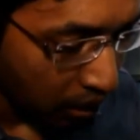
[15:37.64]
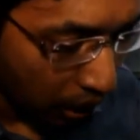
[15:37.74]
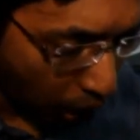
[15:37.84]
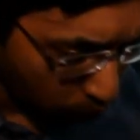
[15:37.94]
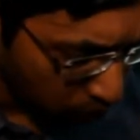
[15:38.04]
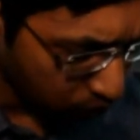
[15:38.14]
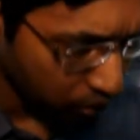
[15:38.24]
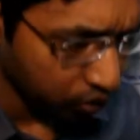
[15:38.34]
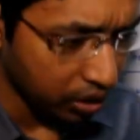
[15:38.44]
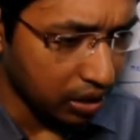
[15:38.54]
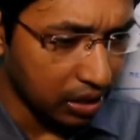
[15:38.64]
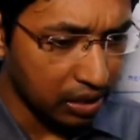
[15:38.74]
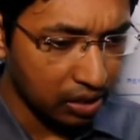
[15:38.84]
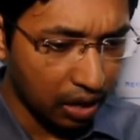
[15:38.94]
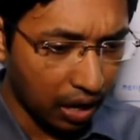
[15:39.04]
However,
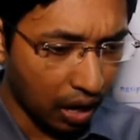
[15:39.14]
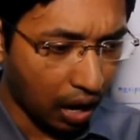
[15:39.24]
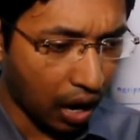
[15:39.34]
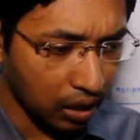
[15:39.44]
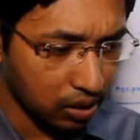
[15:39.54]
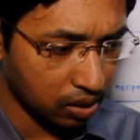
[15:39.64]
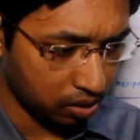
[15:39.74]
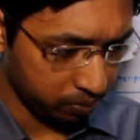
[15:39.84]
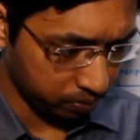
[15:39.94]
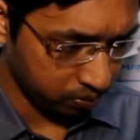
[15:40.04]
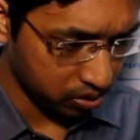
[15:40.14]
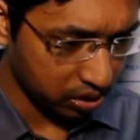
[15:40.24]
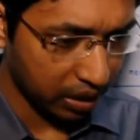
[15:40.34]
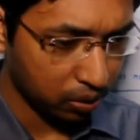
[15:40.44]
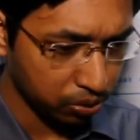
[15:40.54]
in other
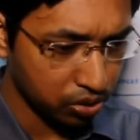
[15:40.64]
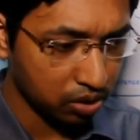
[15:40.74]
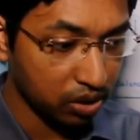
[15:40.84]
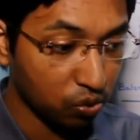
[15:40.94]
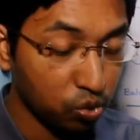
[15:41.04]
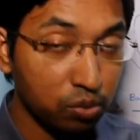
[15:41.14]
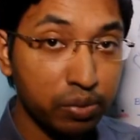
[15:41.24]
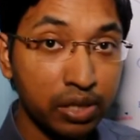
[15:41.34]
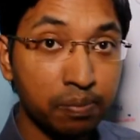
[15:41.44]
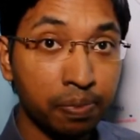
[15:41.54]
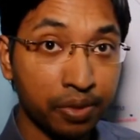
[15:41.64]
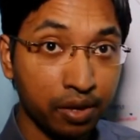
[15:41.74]
cells, there will be